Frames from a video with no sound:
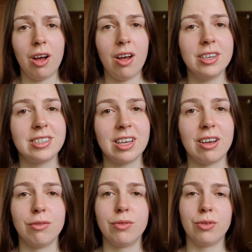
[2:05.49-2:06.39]
us
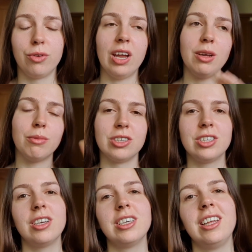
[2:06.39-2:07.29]
and for anyone
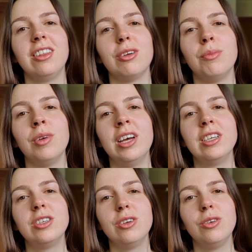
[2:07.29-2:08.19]
studying them
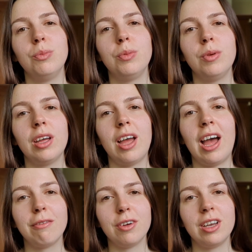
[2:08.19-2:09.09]
to
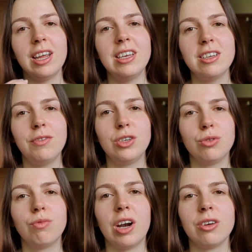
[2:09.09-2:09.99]
have an
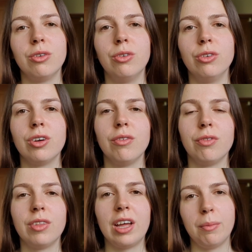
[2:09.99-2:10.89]
individual record of
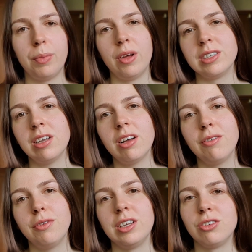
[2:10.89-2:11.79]
that bird's
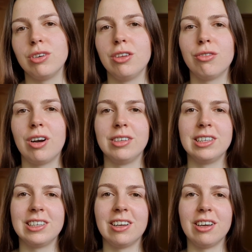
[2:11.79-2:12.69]
life history throughout
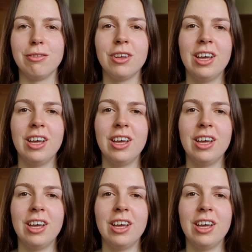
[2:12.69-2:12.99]
its life.